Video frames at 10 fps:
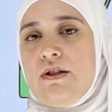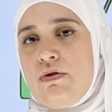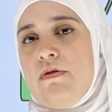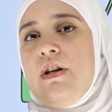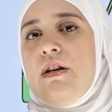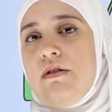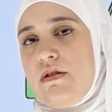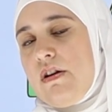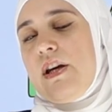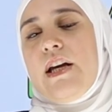so they can
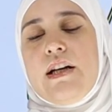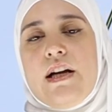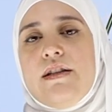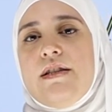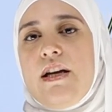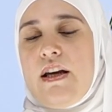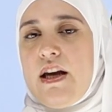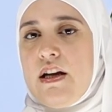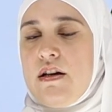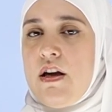suck in and take
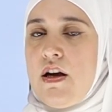in